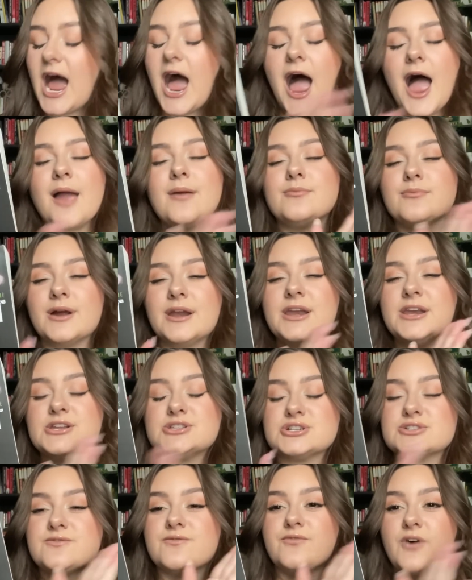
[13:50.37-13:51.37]
I'm ready to
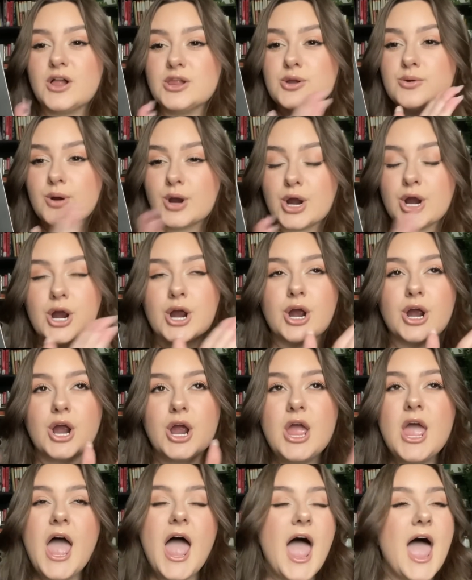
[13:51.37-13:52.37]
just follow her
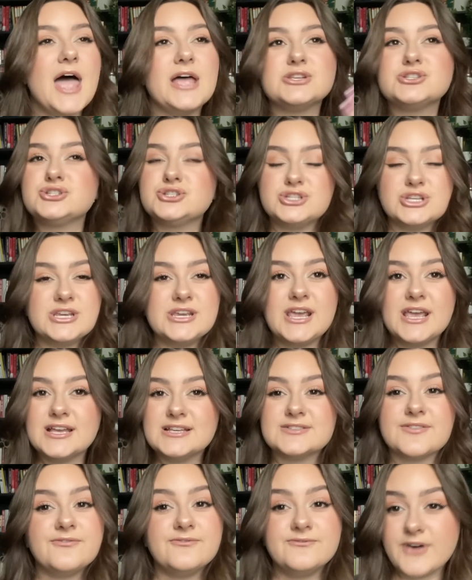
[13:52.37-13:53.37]
as she
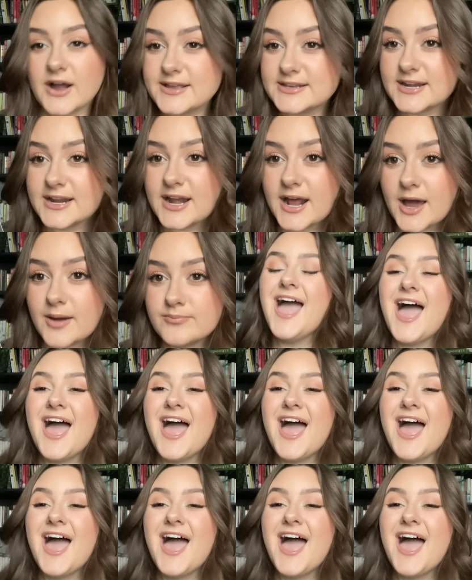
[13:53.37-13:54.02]
is fucking it up.